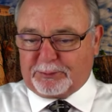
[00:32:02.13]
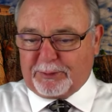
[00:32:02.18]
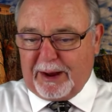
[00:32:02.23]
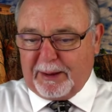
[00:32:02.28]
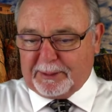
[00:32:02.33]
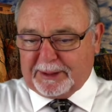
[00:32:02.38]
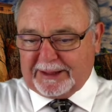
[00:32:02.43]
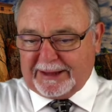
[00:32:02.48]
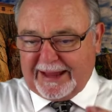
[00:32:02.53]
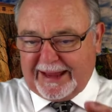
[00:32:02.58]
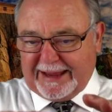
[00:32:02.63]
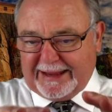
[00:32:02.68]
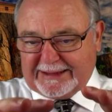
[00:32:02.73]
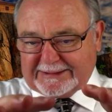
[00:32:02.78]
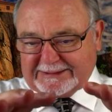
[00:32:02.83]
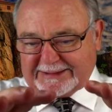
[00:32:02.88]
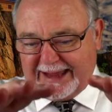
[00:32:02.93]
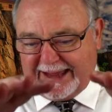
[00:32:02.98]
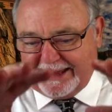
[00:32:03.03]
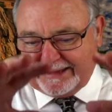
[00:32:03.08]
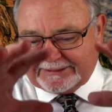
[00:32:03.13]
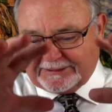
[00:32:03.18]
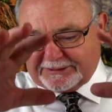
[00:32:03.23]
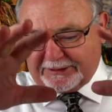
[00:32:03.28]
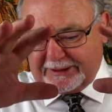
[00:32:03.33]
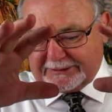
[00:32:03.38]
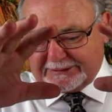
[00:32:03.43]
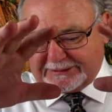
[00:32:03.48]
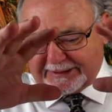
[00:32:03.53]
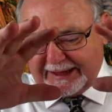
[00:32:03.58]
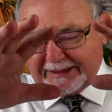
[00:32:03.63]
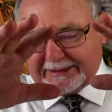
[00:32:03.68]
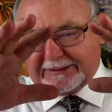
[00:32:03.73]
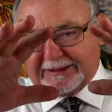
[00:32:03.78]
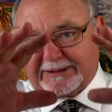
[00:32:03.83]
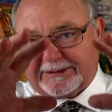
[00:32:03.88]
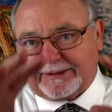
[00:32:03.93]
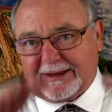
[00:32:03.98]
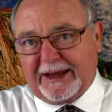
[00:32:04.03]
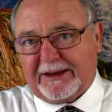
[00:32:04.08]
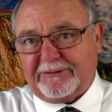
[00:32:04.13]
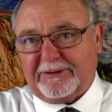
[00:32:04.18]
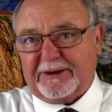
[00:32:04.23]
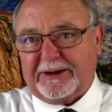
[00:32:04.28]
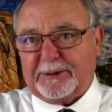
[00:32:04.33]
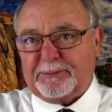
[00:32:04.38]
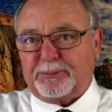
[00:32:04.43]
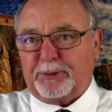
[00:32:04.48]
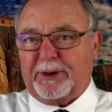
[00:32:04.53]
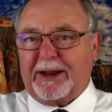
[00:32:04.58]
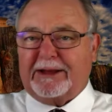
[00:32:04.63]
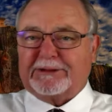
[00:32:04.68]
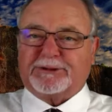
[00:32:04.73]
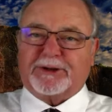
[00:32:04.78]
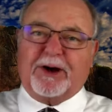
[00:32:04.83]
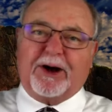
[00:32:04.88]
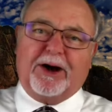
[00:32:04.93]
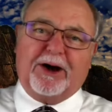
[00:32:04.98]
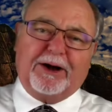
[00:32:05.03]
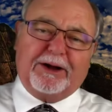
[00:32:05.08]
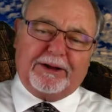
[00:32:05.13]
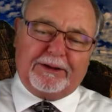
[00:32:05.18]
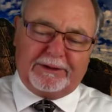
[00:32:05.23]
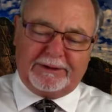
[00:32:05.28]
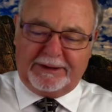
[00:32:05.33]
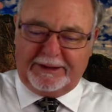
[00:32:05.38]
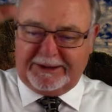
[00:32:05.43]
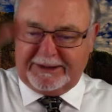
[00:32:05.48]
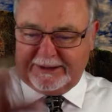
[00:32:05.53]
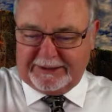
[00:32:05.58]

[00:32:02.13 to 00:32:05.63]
probably lay his hands on Satan the devil and pronounce all